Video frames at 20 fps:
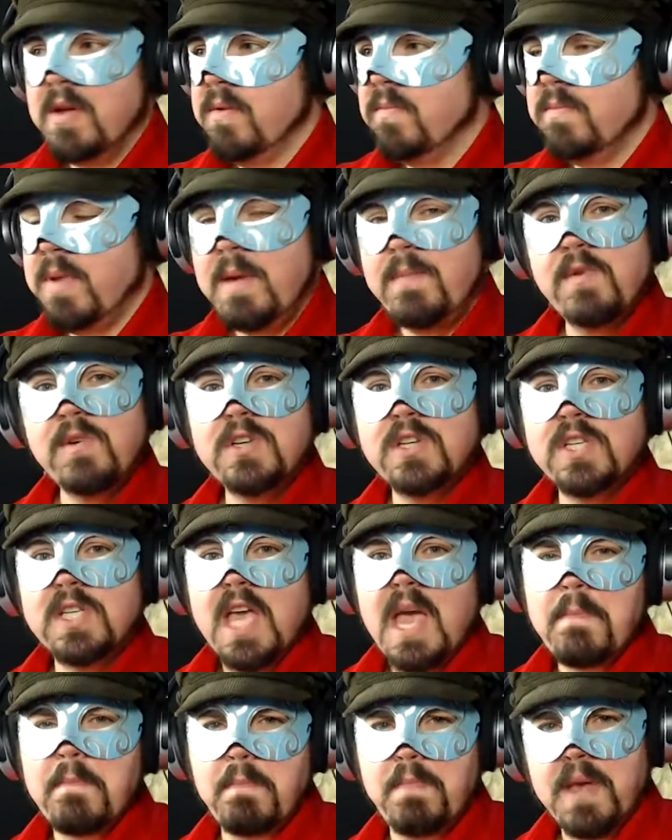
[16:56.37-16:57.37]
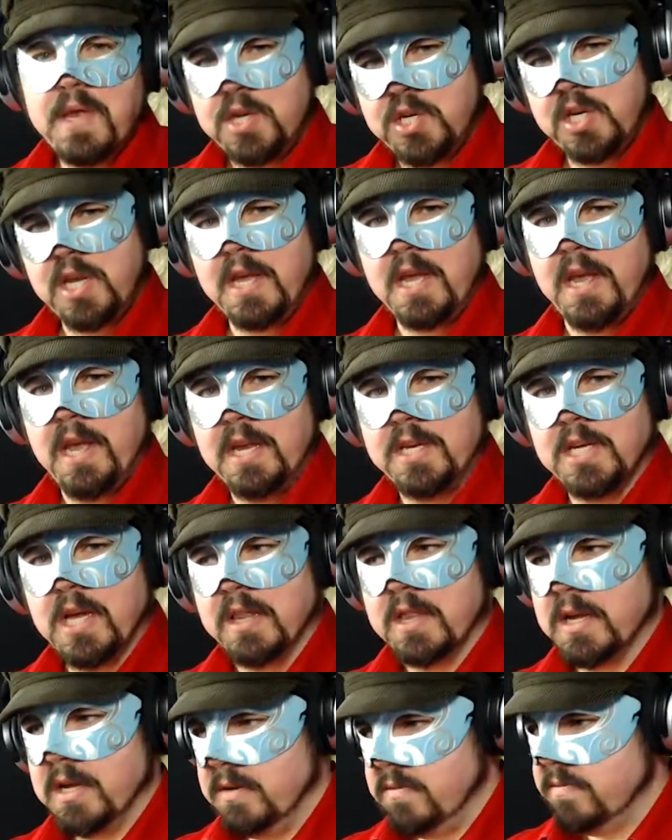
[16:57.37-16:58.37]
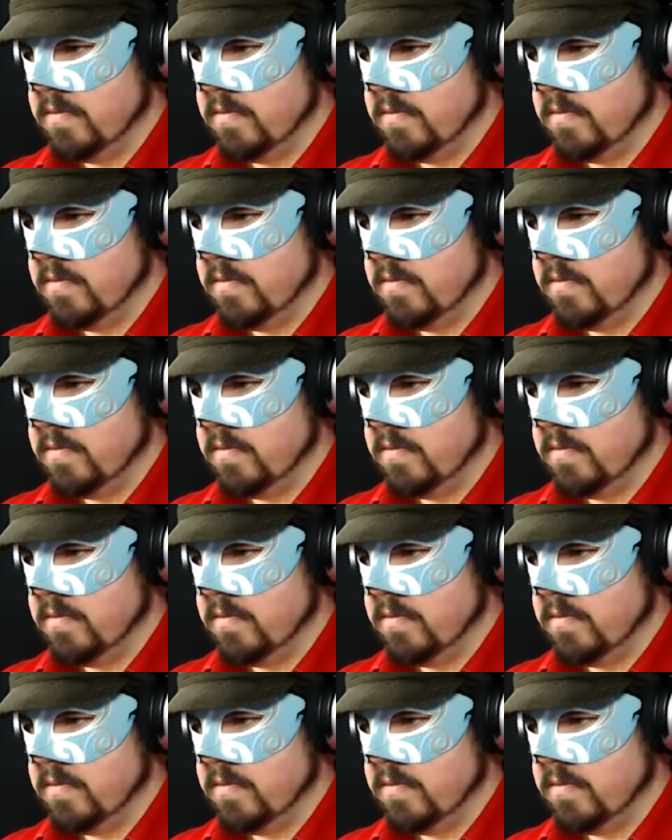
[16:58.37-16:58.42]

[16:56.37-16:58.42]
People just get bitchy at each other.